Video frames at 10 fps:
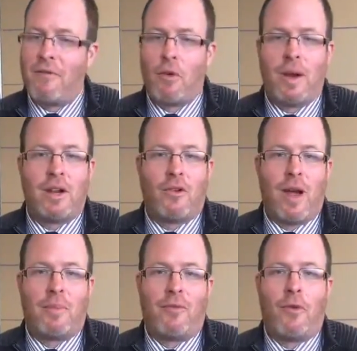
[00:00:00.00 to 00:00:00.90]
never written a
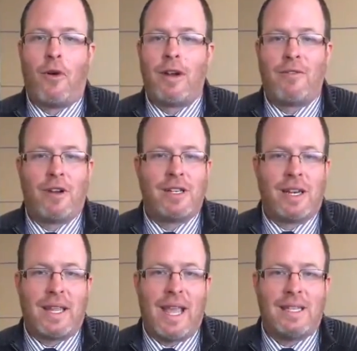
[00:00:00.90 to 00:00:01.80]
grant before, never
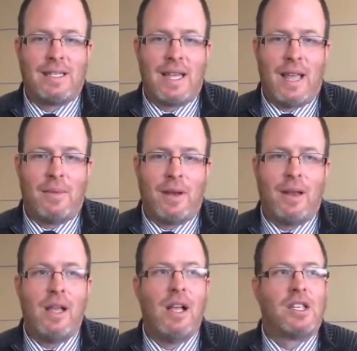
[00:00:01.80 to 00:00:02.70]
done a case
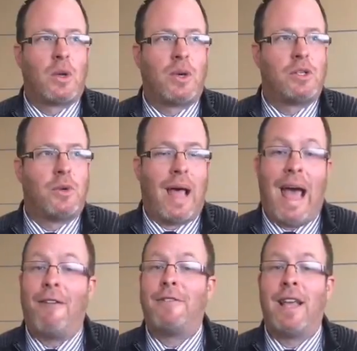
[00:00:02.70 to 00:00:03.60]
statement. So I went to a
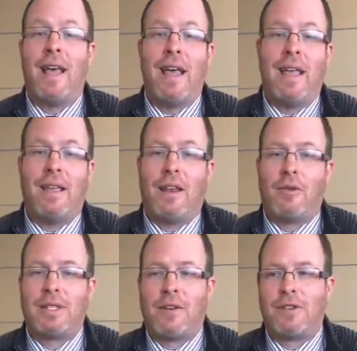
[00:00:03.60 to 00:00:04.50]
half day and I
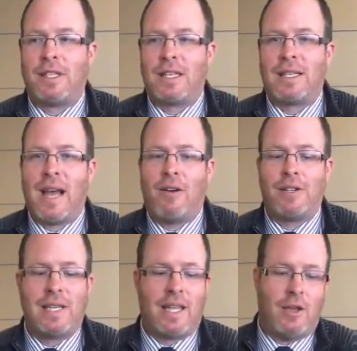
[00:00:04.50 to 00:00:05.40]
was there for six
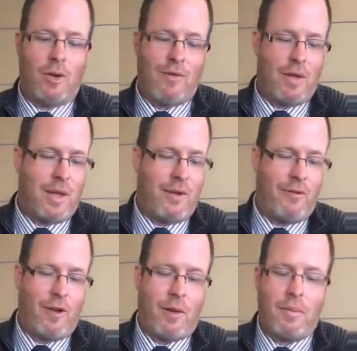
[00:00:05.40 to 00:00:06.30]
hours taking you everything
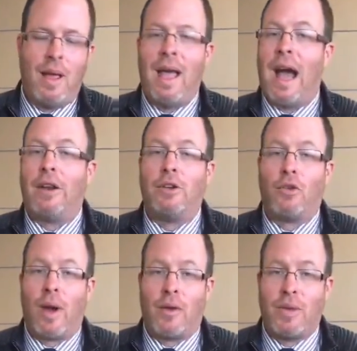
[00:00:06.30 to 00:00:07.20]
from how to do
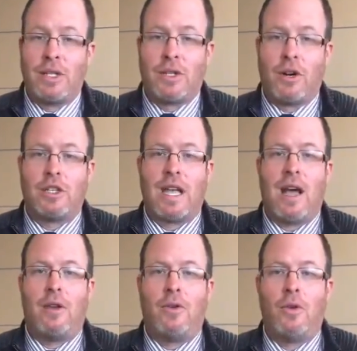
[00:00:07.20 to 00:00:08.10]
grant research,
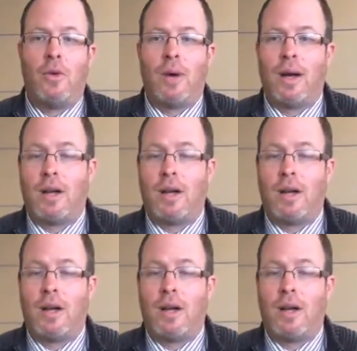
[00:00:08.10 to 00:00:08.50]
how to